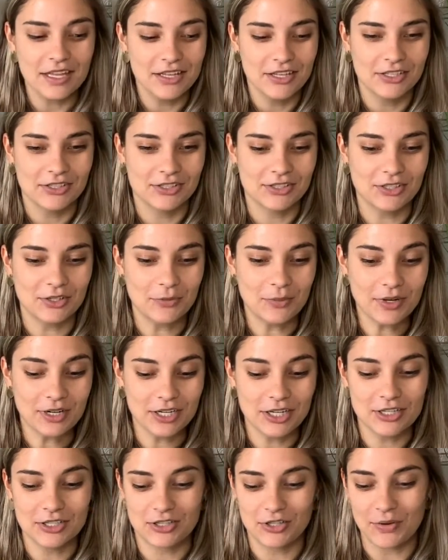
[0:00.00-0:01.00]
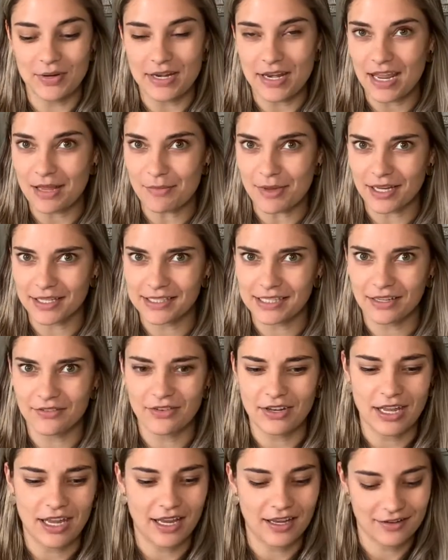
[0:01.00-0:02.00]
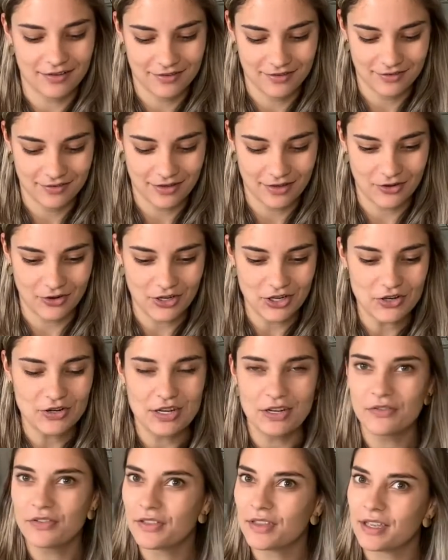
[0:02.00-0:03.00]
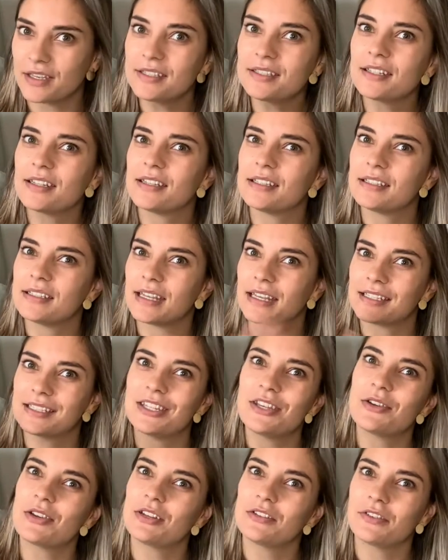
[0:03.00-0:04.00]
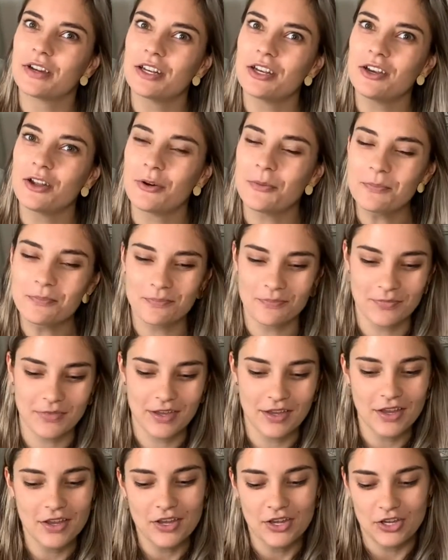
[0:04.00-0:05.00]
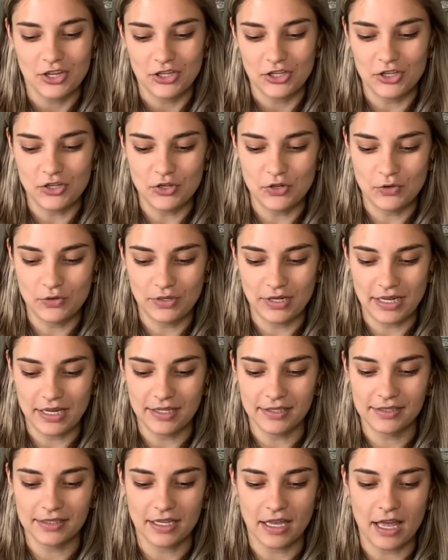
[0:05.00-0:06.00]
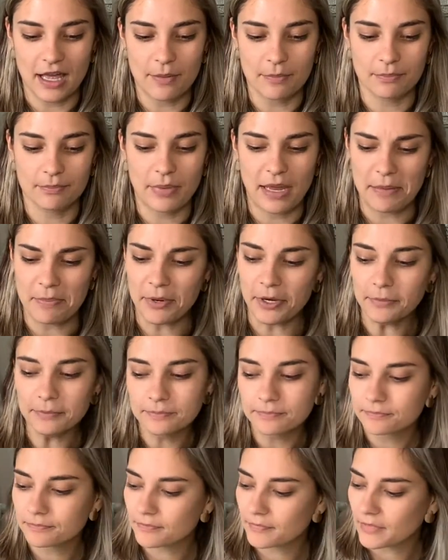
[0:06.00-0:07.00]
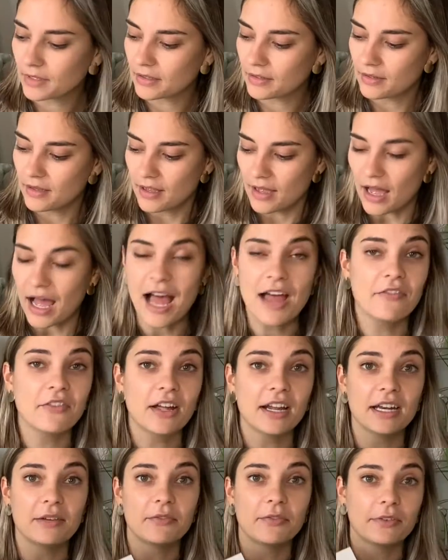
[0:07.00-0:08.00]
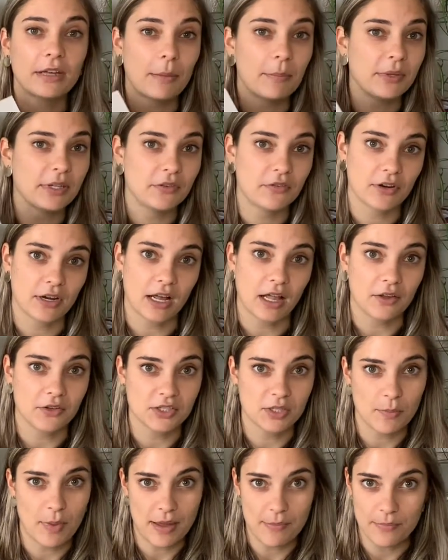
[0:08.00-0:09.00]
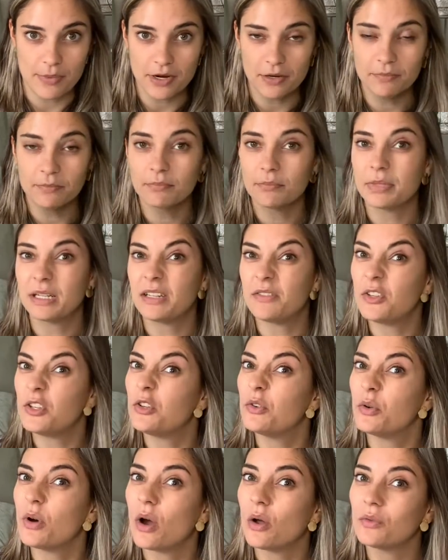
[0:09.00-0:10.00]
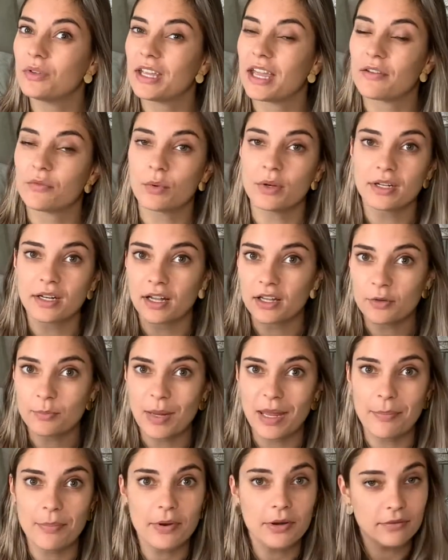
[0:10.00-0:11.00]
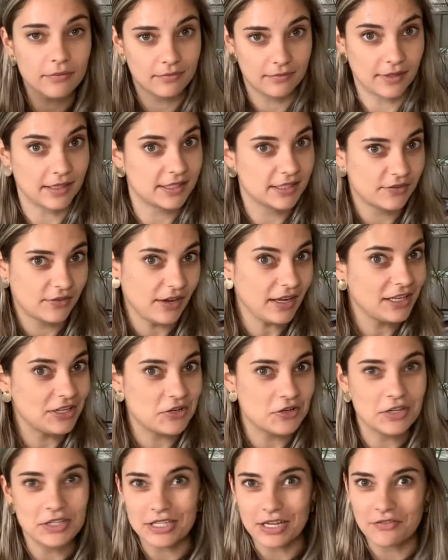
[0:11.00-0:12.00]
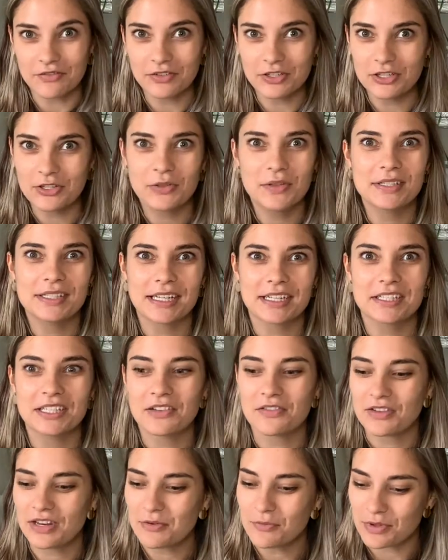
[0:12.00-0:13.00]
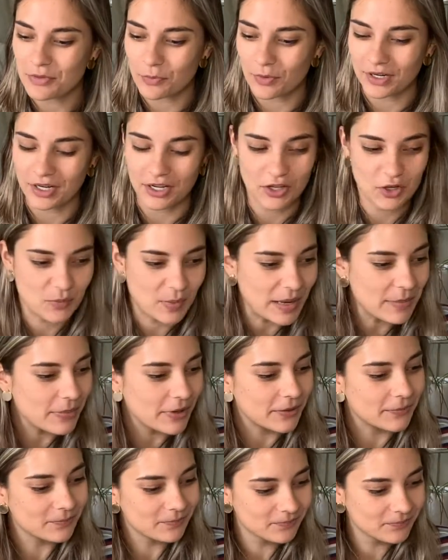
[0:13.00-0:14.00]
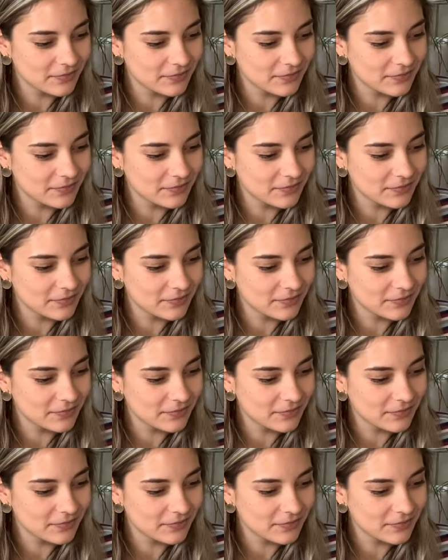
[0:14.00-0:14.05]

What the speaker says: So we're going to do a name activity, and all you need for this is things that you can find at home. You need some paper. I've got a couple different colors of paper, but if you only have one colored paper, that's fine. You can definitely do this activity with one color paper.